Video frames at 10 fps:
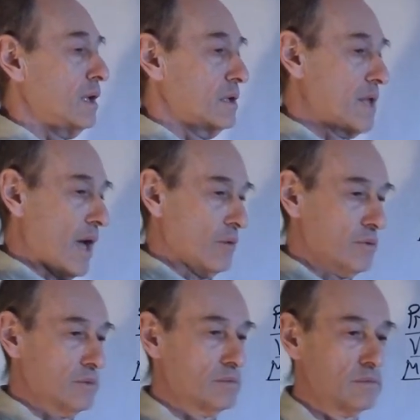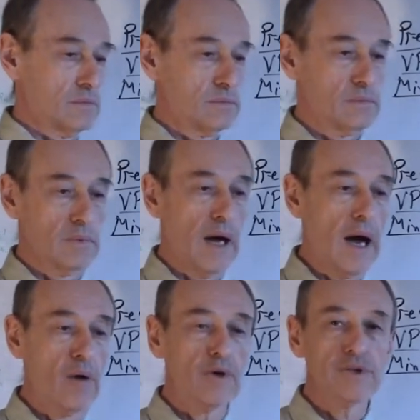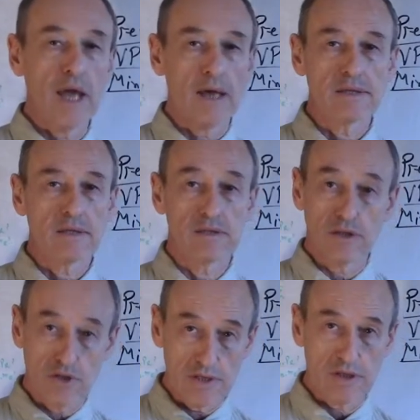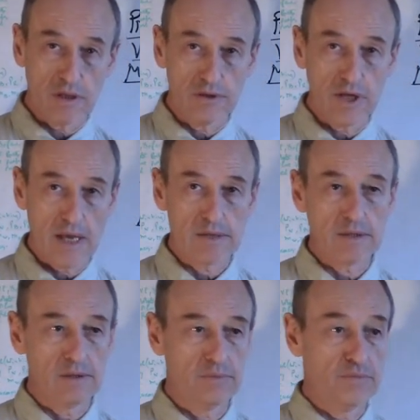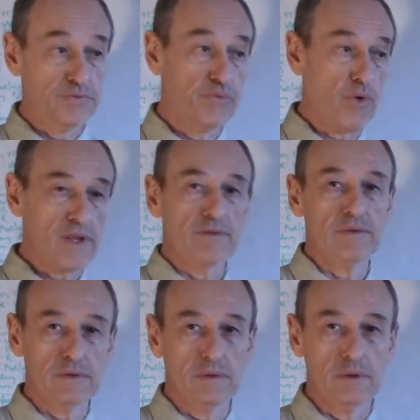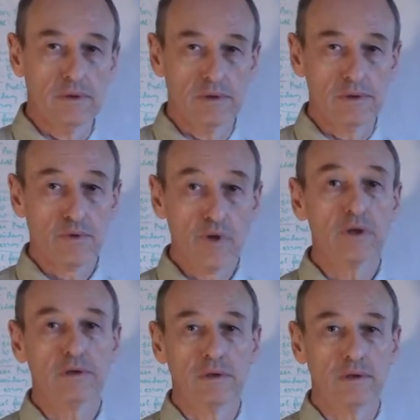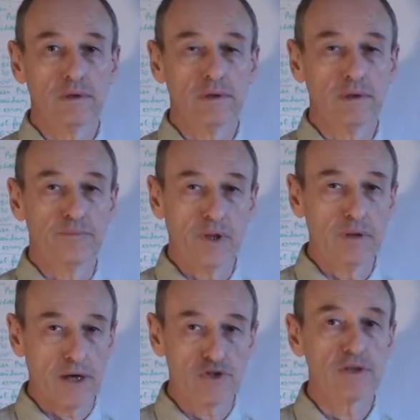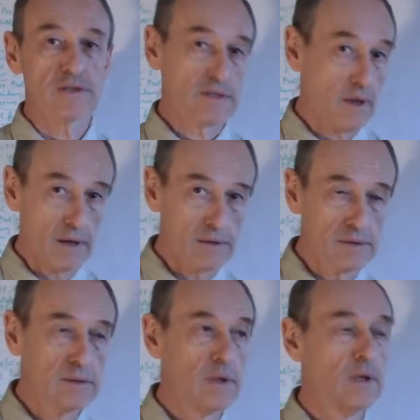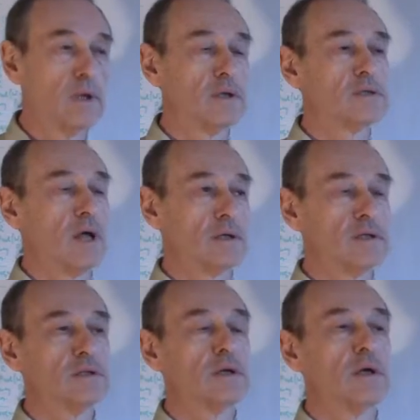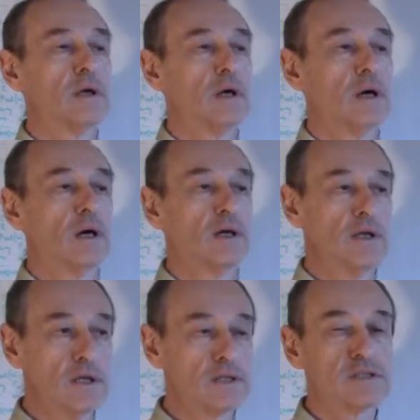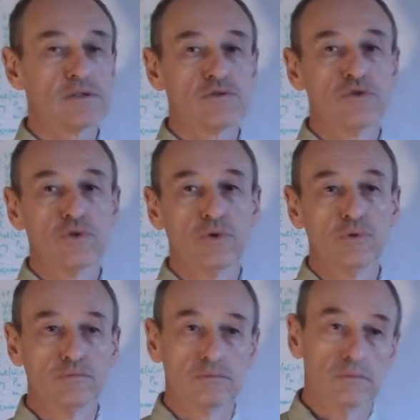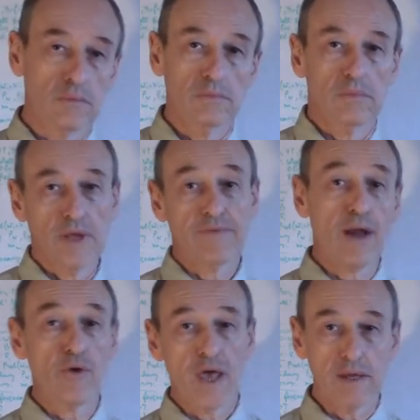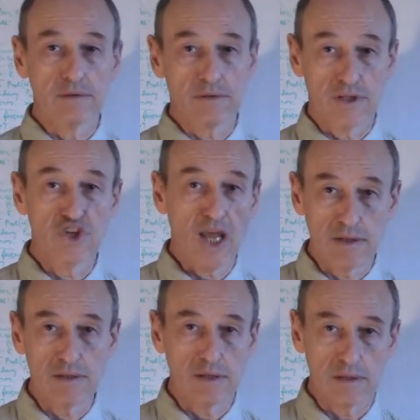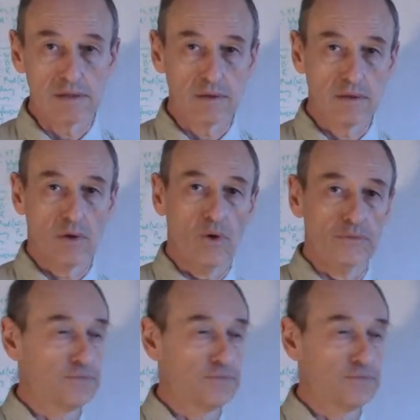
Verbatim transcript: Now, our task, statistical task, before the, uh, the real uh, election start, started, uh, is to evaluate the chances of